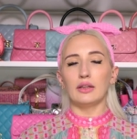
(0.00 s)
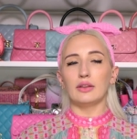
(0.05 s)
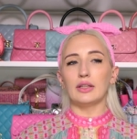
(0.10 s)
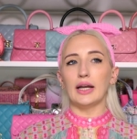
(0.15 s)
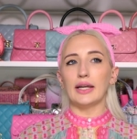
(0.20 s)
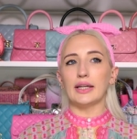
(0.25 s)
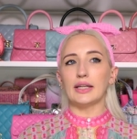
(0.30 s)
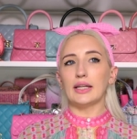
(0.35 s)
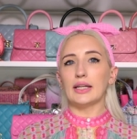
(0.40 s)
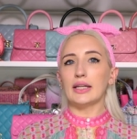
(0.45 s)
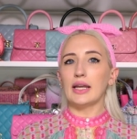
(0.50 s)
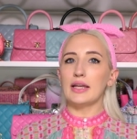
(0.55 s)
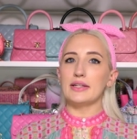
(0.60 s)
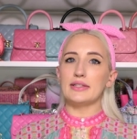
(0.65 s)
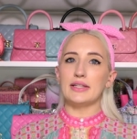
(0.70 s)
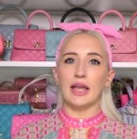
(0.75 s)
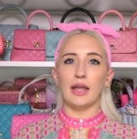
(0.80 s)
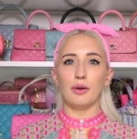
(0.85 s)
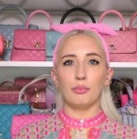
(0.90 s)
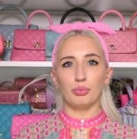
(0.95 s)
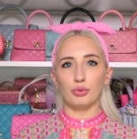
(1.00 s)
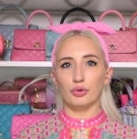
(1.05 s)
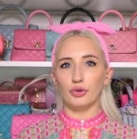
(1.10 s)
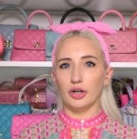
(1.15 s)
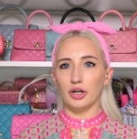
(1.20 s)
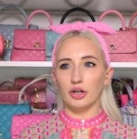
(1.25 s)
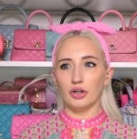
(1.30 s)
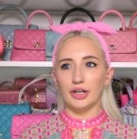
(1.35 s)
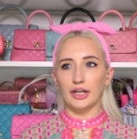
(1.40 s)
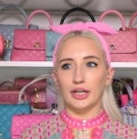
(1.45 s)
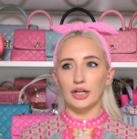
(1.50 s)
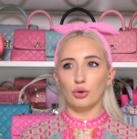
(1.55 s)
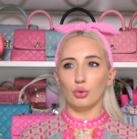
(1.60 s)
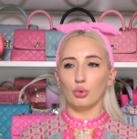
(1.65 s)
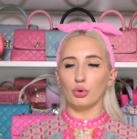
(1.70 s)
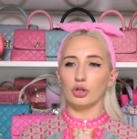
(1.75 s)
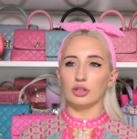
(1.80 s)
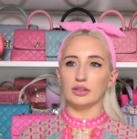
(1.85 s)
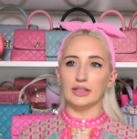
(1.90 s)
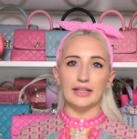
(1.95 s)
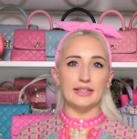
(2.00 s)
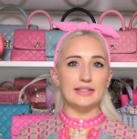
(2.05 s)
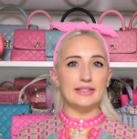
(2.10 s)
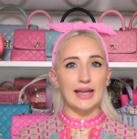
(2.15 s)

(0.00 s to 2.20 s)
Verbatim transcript: like contemporary or like